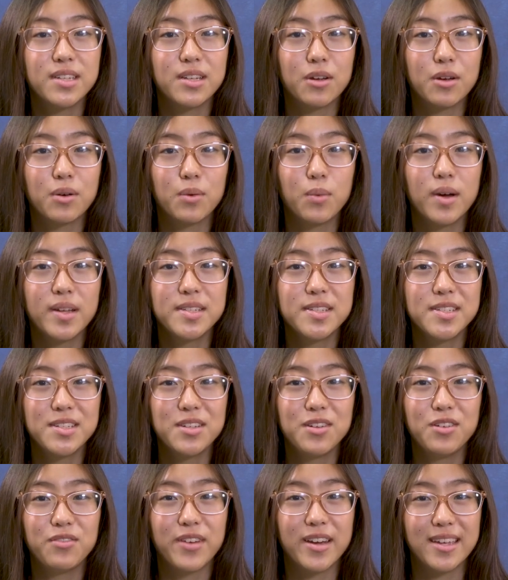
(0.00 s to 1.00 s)
hear what's
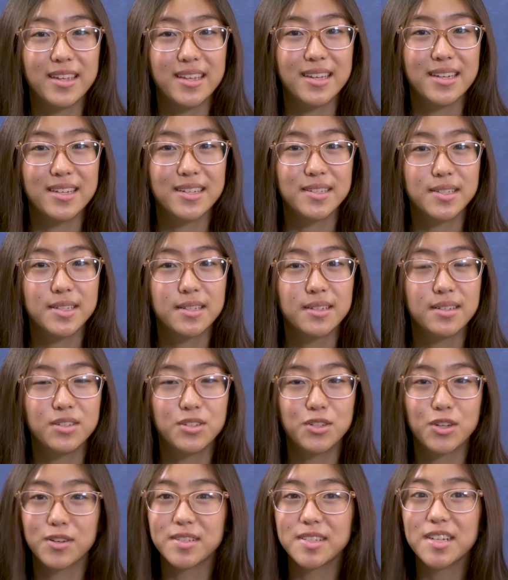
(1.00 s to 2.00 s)
new, Vikings.
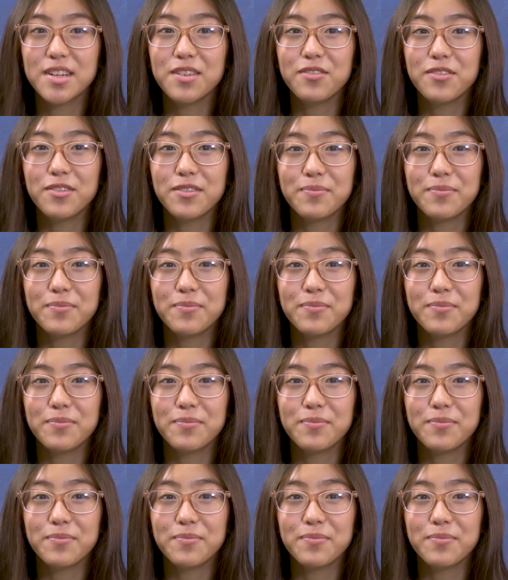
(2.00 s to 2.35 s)
Joseph?